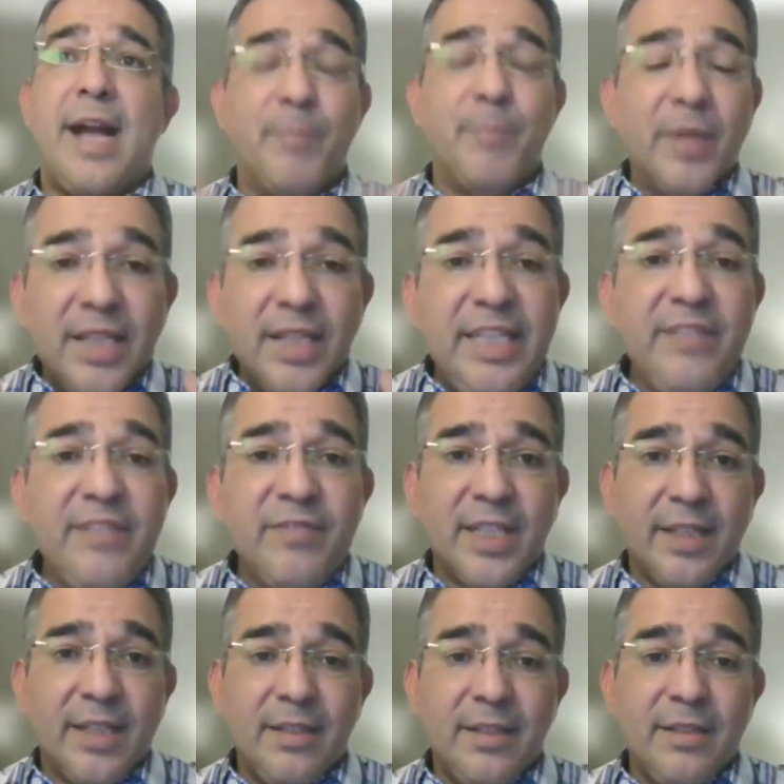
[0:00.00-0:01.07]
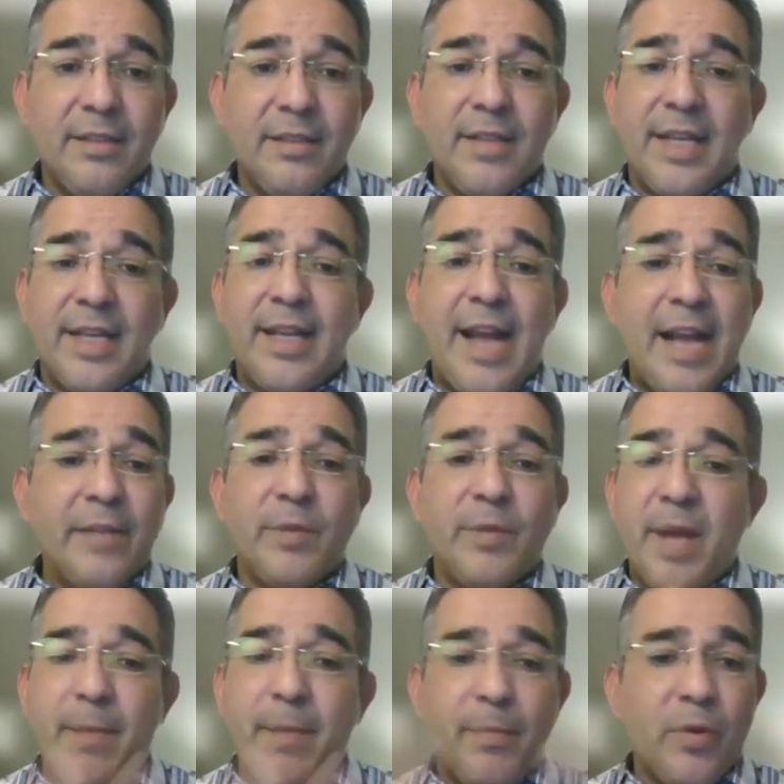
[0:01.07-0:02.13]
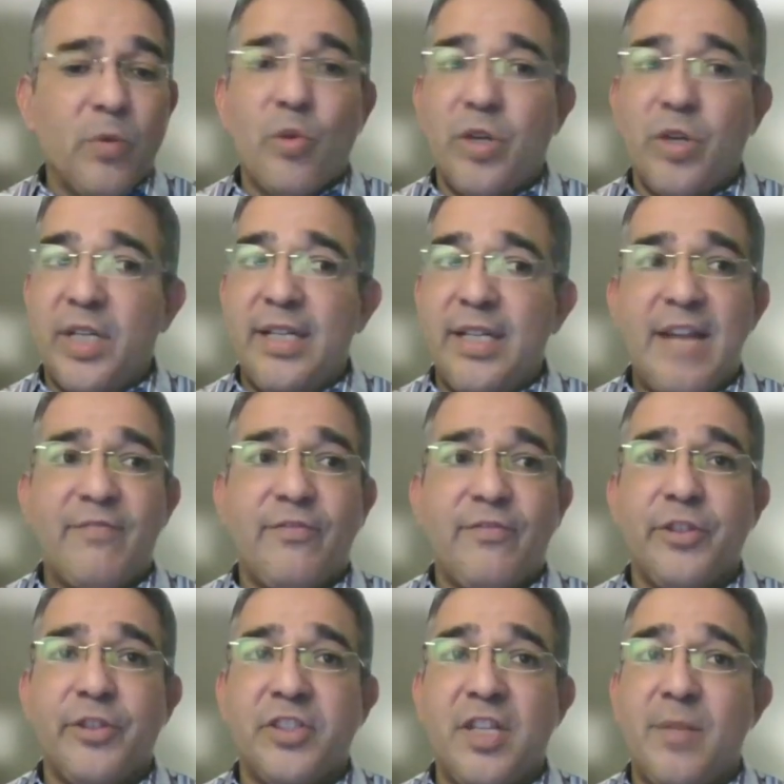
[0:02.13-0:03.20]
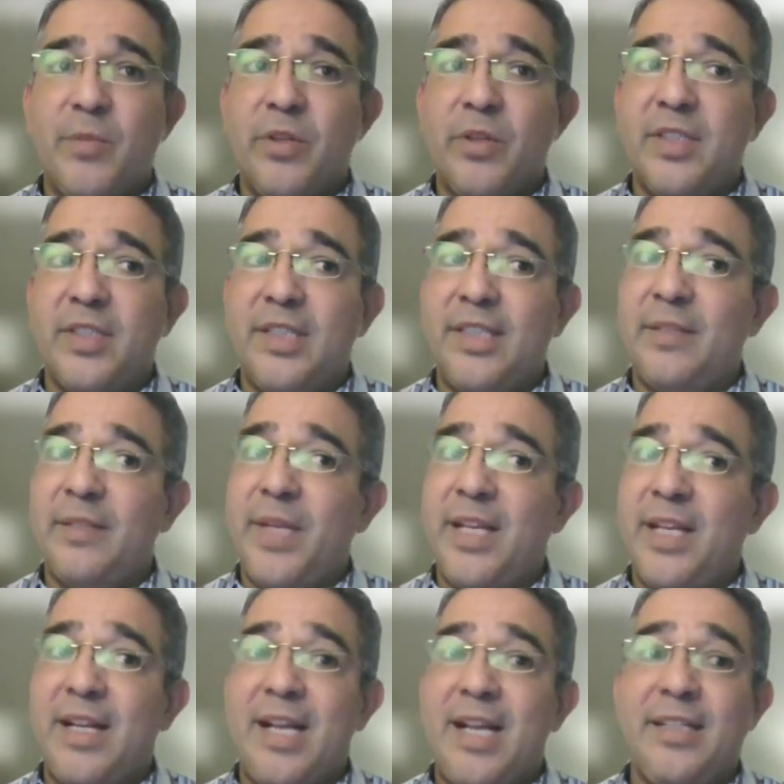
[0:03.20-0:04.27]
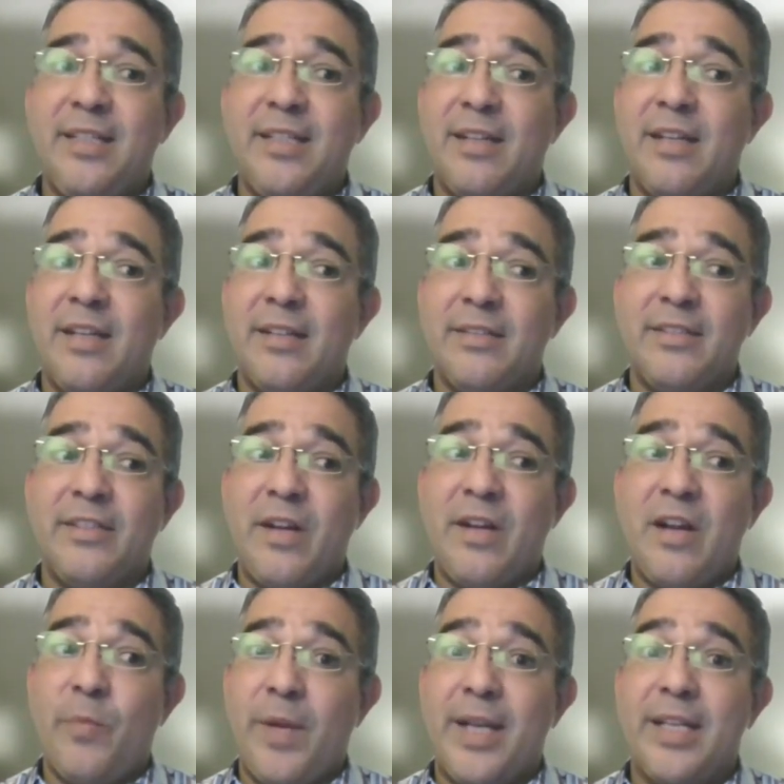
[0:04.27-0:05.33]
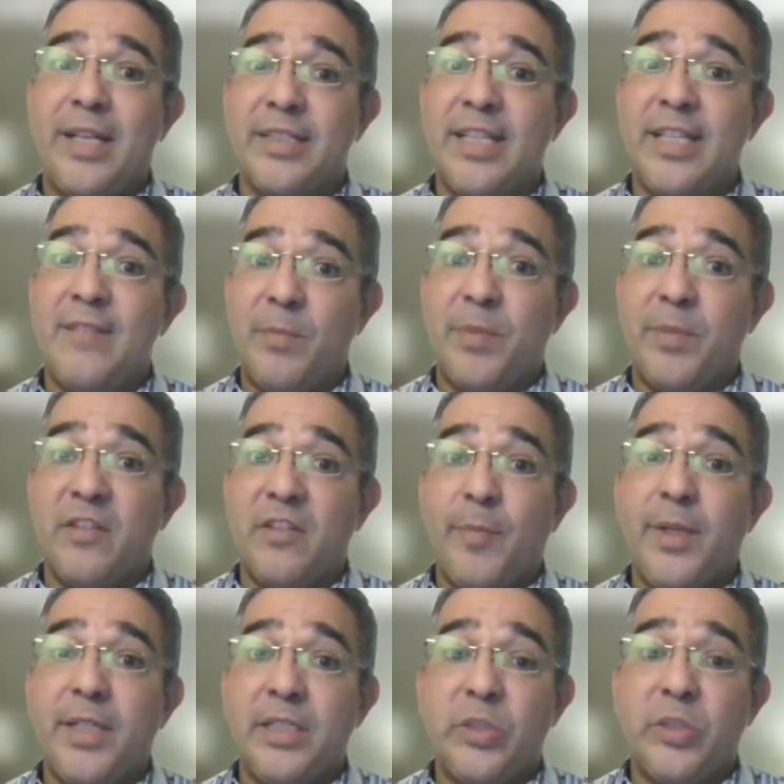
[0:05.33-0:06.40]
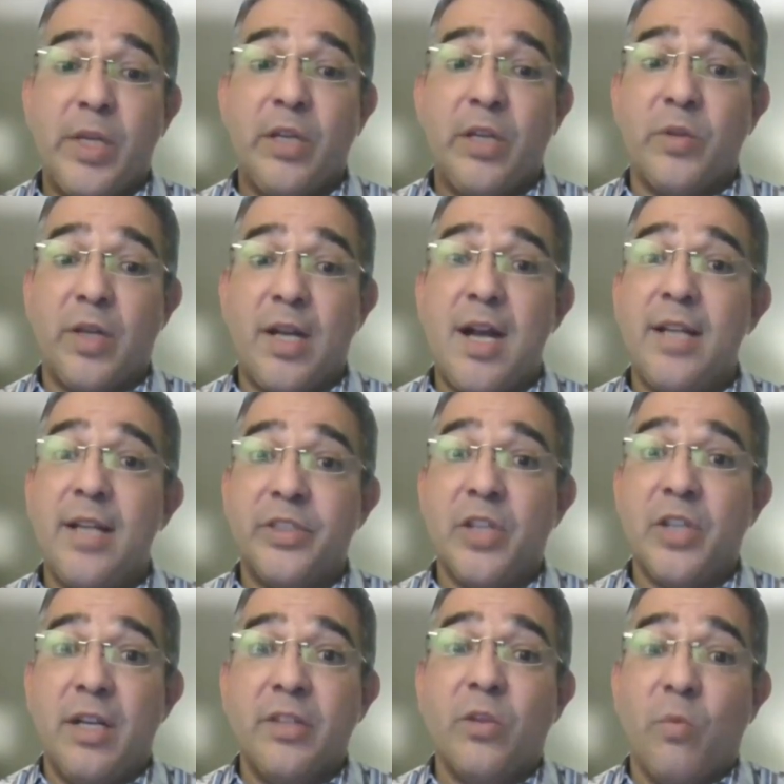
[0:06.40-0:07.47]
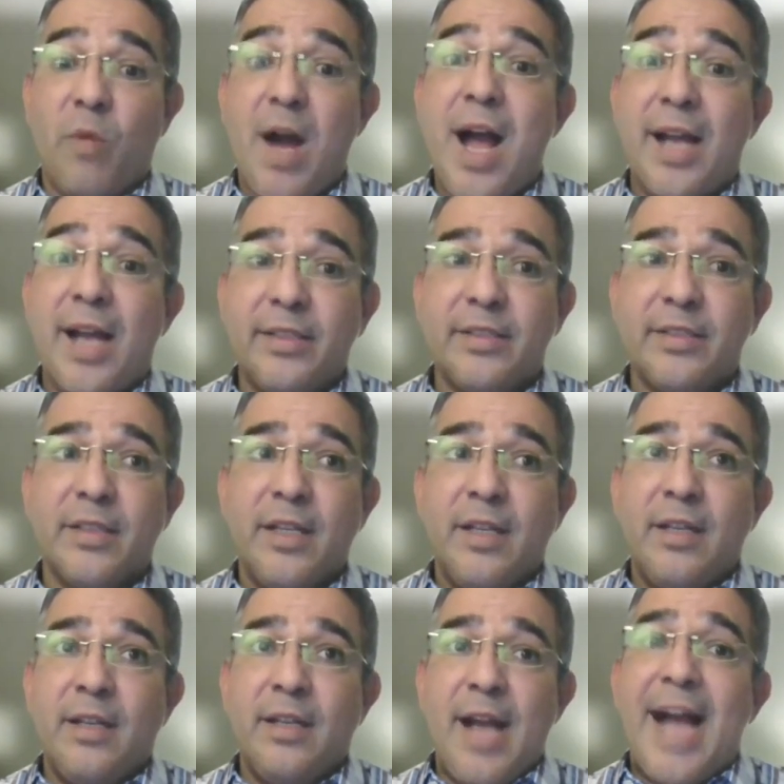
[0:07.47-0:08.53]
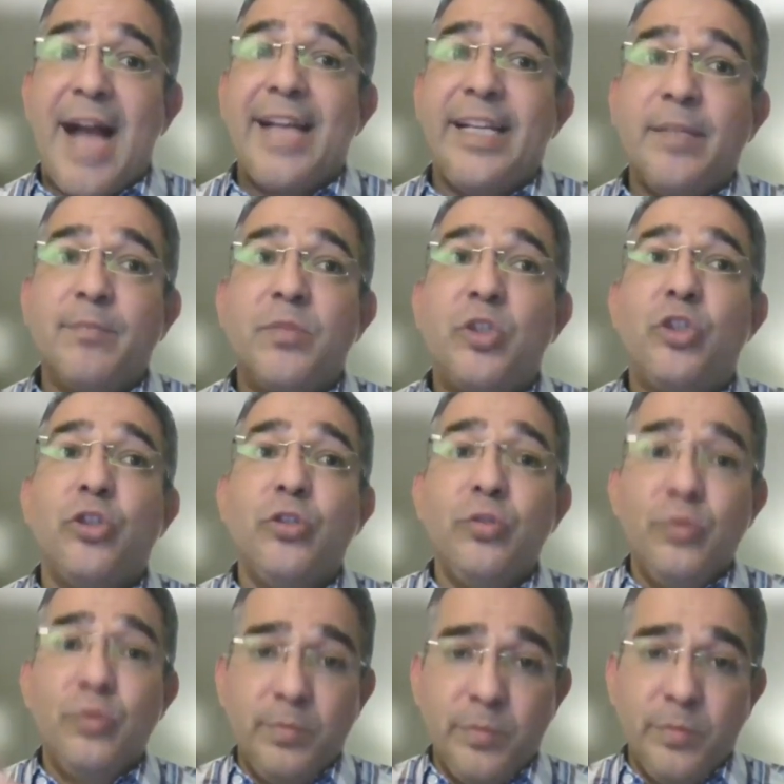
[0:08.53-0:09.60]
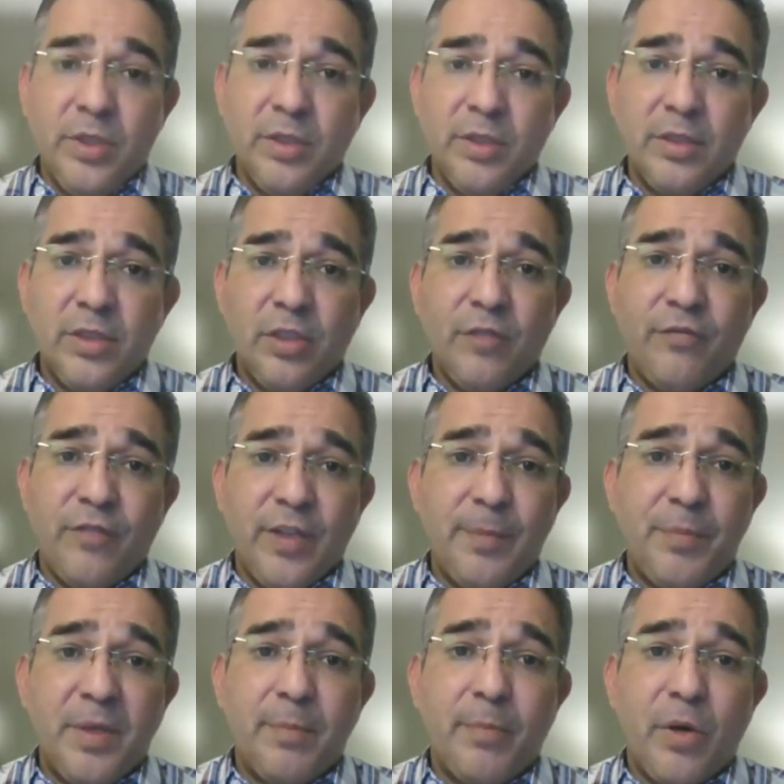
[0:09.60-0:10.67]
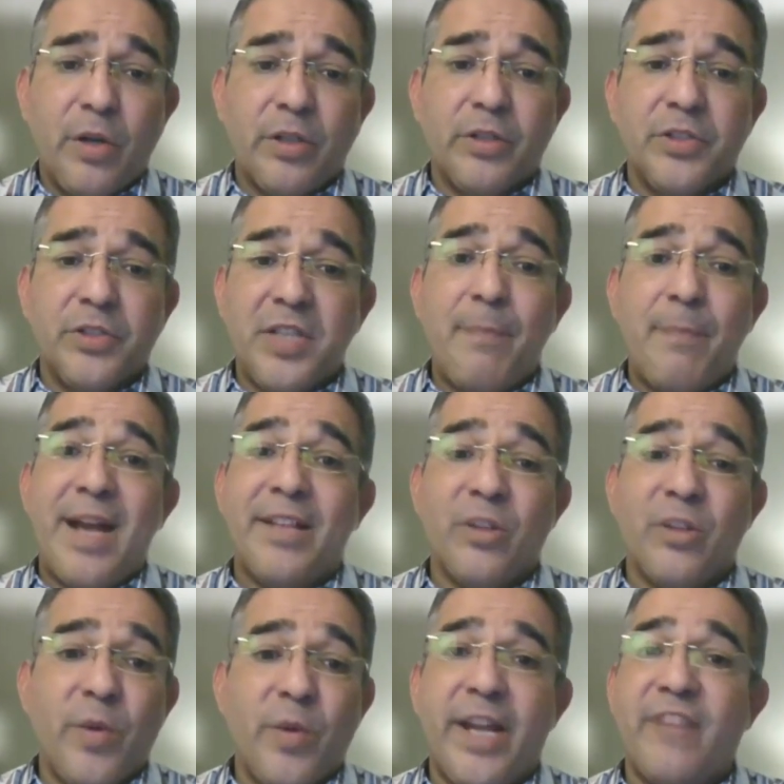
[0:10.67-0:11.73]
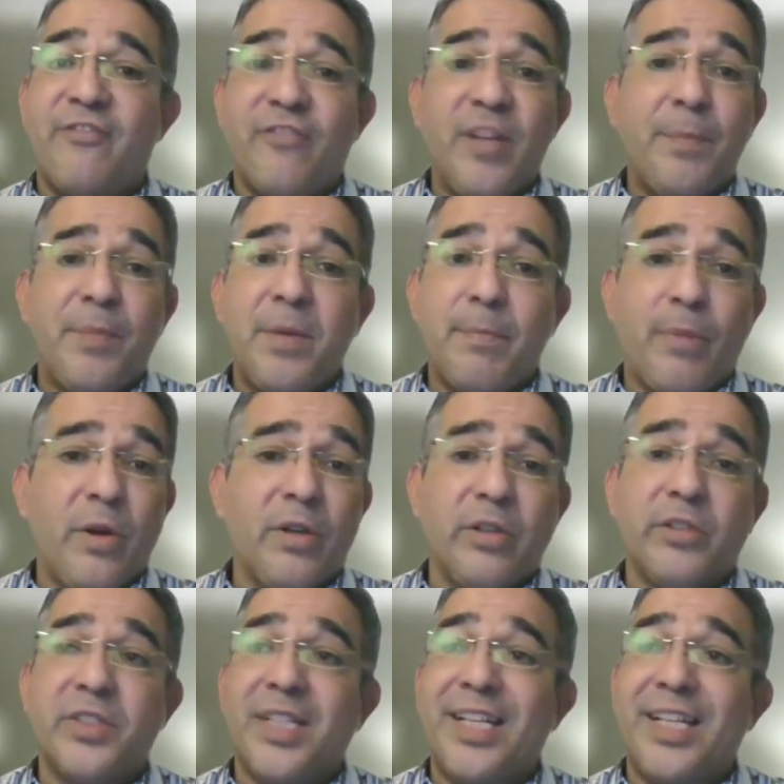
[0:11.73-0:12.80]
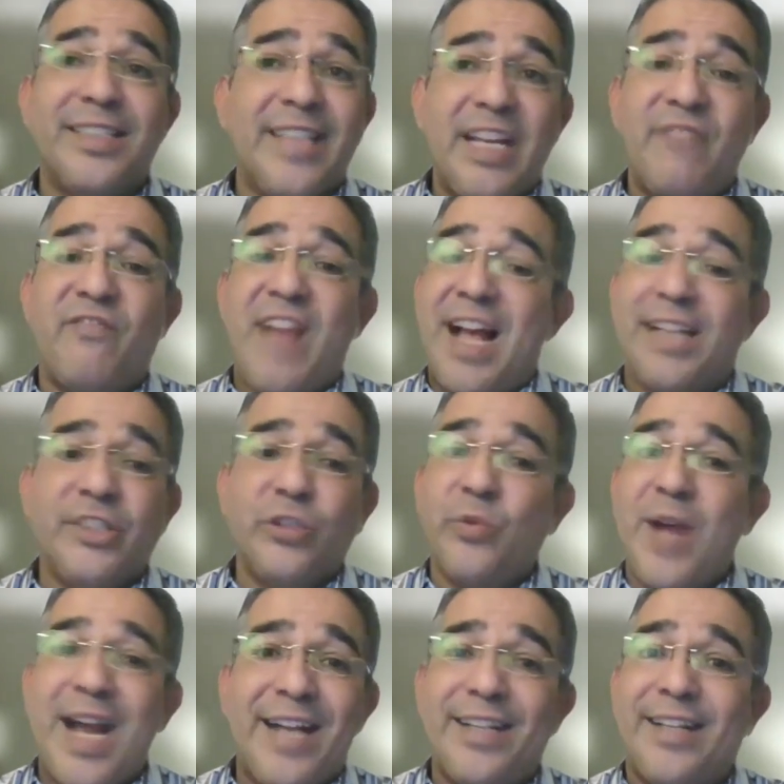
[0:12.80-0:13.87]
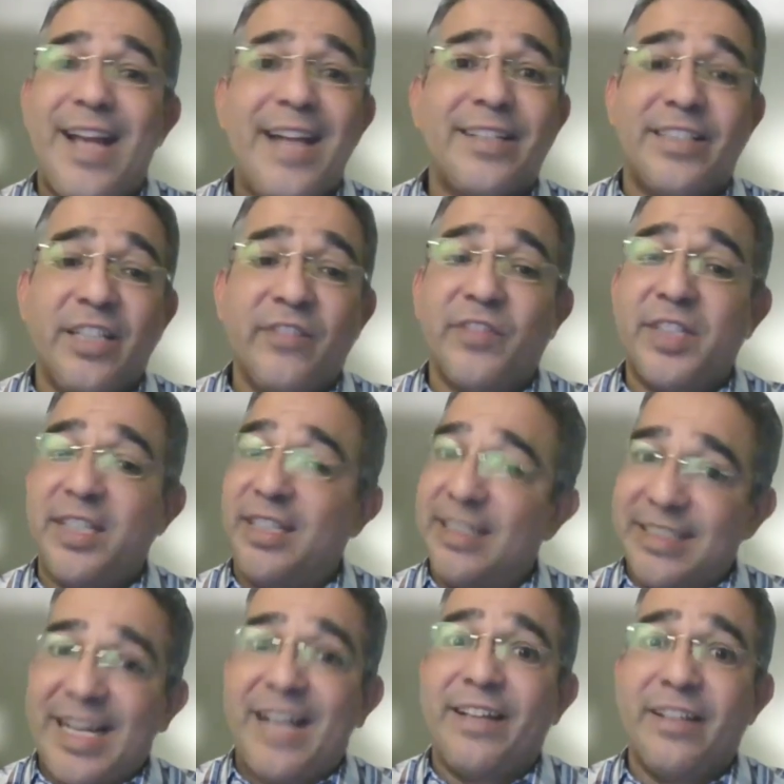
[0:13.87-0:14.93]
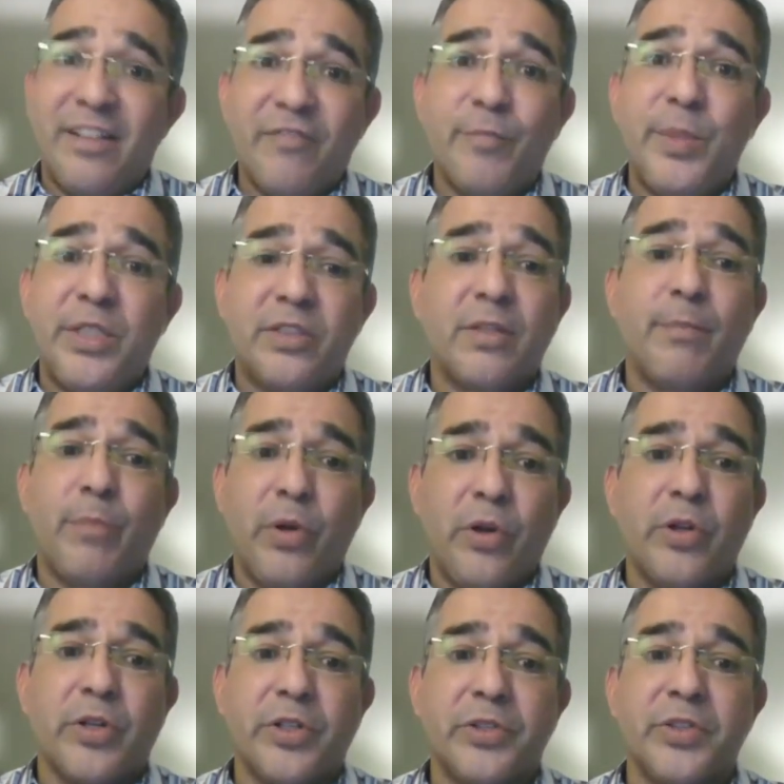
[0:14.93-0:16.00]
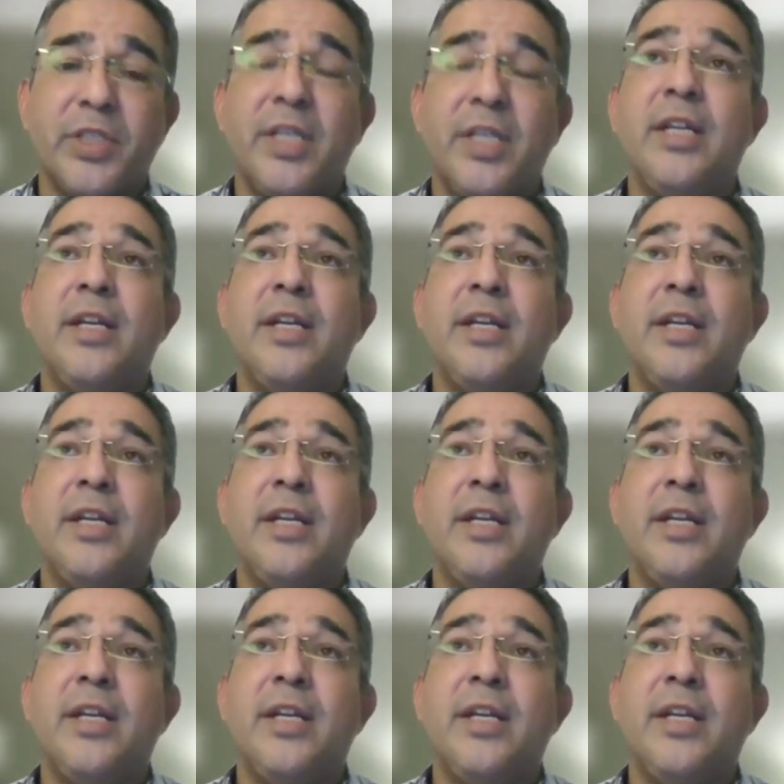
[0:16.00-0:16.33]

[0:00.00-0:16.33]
I believed it. Like I remember working that first summer thinking, man, I need to, I hope I can save up enough money so I can go to college. Otherwise, I am doomed to flipping burgers. And by the way, flipping burgers is a value-added activity because I love me some burgers.